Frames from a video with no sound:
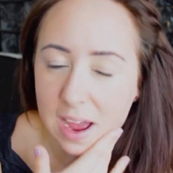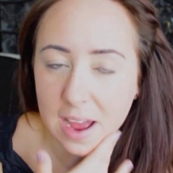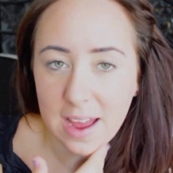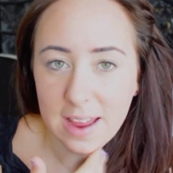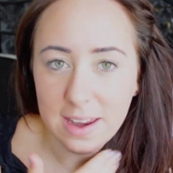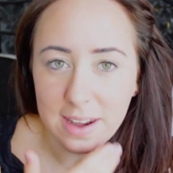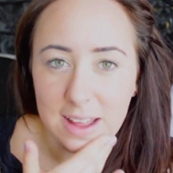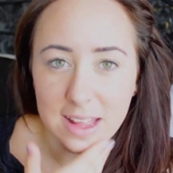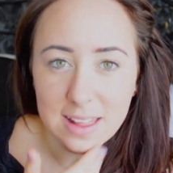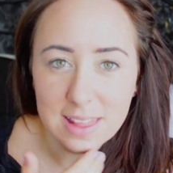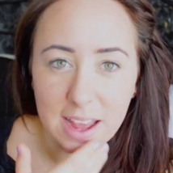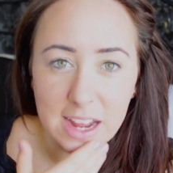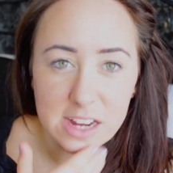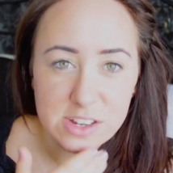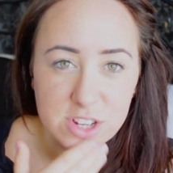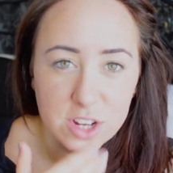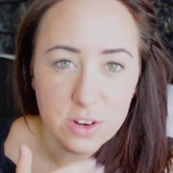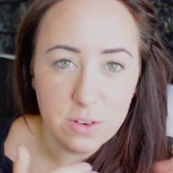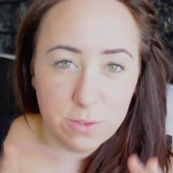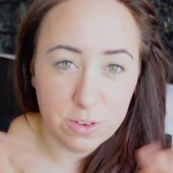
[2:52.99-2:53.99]
and a
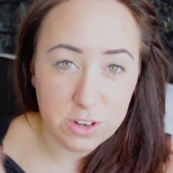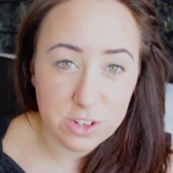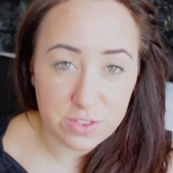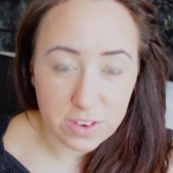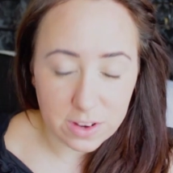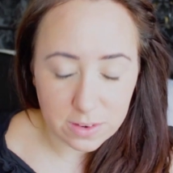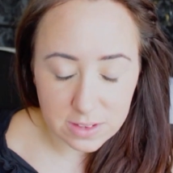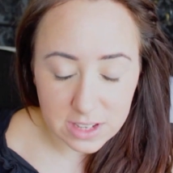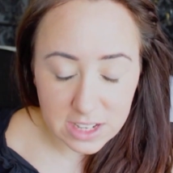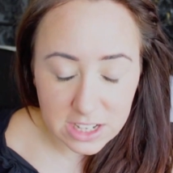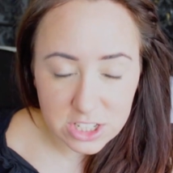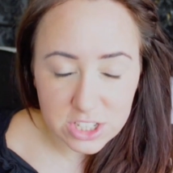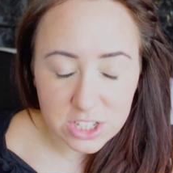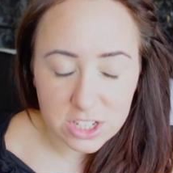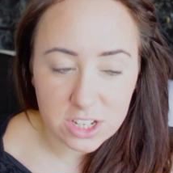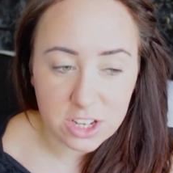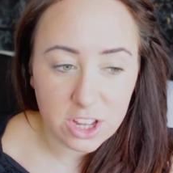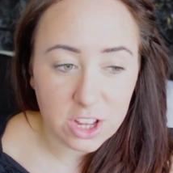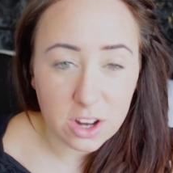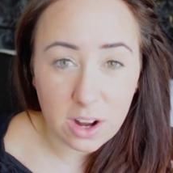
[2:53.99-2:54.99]
lighter coverage foundation.